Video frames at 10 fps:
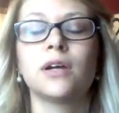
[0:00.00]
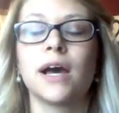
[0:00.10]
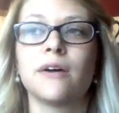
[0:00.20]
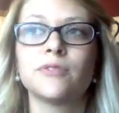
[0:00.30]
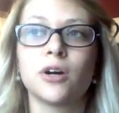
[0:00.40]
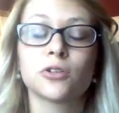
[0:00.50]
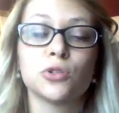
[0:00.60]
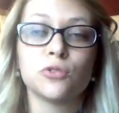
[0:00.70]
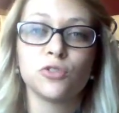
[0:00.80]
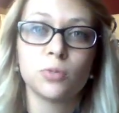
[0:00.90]
I've talked to
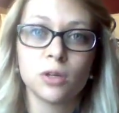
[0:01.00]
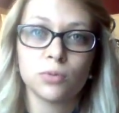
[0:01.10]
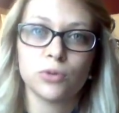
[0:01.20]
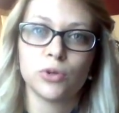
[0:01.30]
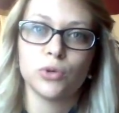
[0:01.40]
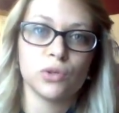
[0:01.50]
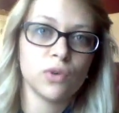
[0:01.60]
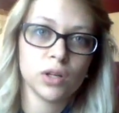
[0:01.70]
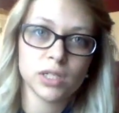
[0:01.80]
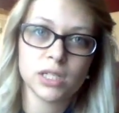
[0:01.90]
a few people who have
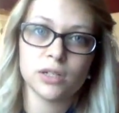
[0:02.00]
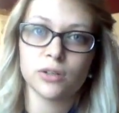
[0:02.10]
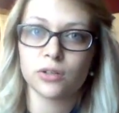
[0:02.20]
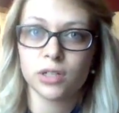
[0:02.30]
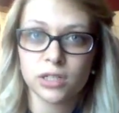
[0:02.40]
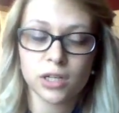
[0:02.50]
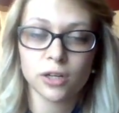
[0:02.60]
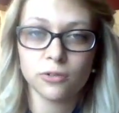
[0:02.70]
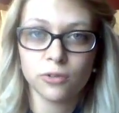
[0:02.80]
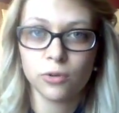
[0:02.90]
volunteered or
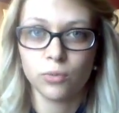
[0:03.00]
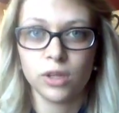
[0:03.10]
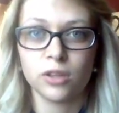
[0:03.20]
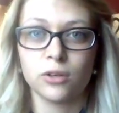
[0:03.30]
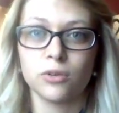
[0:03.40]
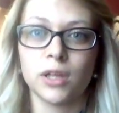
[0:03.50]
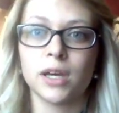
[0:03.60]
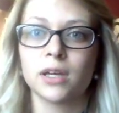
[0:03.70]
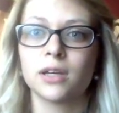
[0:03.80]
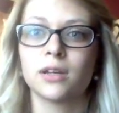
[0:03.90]
interned with you,
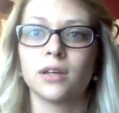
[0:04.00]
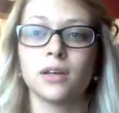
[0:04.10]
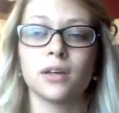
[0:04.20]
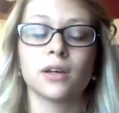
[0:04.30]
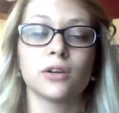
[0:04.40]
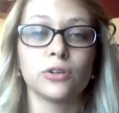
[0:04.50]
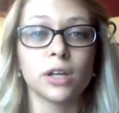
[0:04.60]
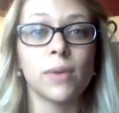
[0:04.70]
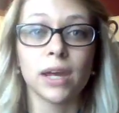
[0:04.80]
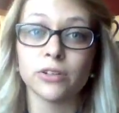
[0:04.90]
like a girl
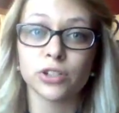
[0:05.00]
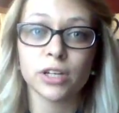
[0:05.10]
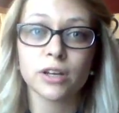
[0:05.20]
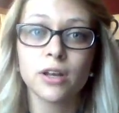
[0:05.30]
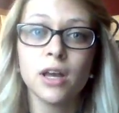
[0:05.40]
named Andrea,